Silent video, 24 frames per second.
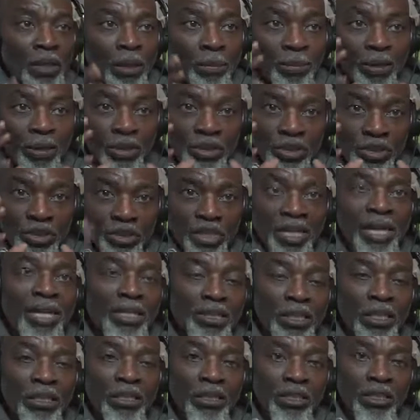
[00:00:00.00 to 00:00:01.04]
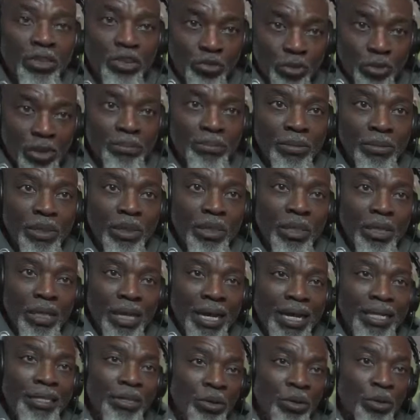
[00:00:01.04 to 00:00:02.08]
Please share this stream.
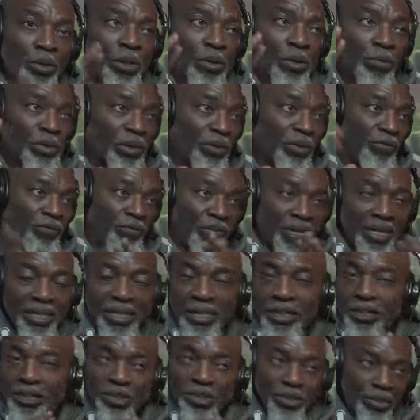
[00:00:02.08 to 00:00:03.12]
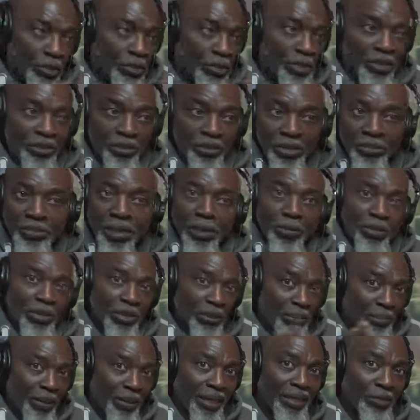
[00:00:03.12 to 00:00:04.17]
I know it was a very short stream. I
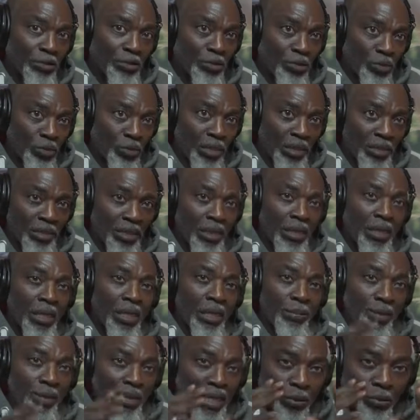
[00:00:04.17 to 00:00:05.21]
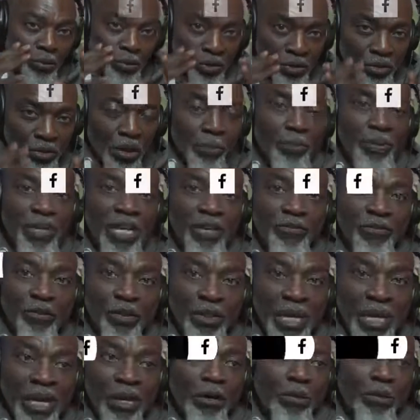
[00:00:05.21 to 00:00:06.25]
wasn't planning to do this, but I will stop here for
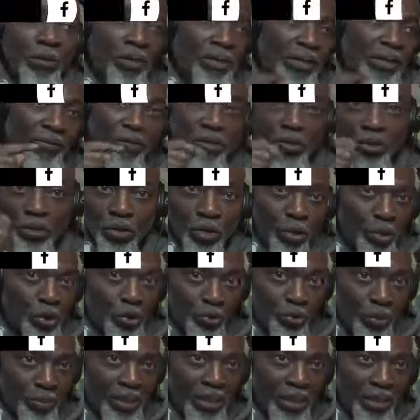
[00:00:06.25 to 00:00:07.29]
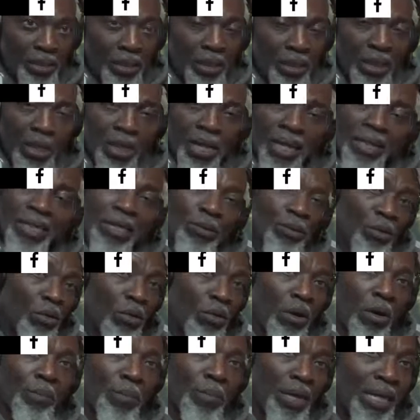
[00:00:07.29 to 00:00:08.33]
now because I've got to go swimming and I will
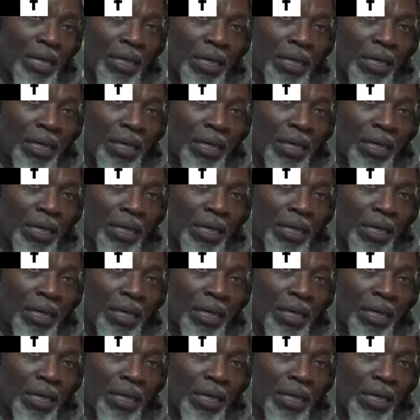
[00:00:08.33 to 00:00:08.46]
come back.